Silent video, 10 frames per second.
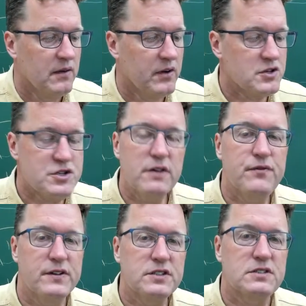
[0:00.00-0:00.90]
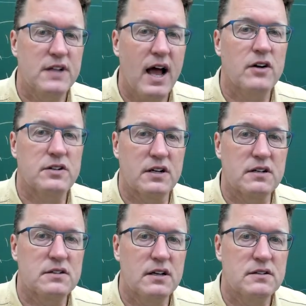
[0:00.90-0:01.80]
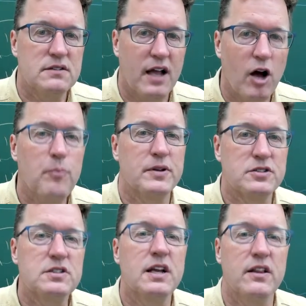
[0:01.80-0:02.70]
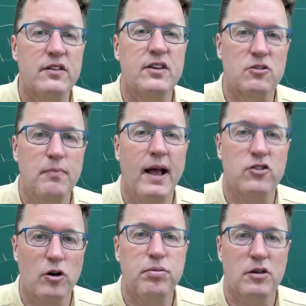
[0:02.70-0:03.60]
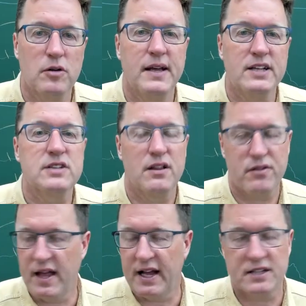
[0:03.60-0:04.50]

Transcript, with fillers: There's geophysics now to, to, to help us see that this mantle plume is a thing.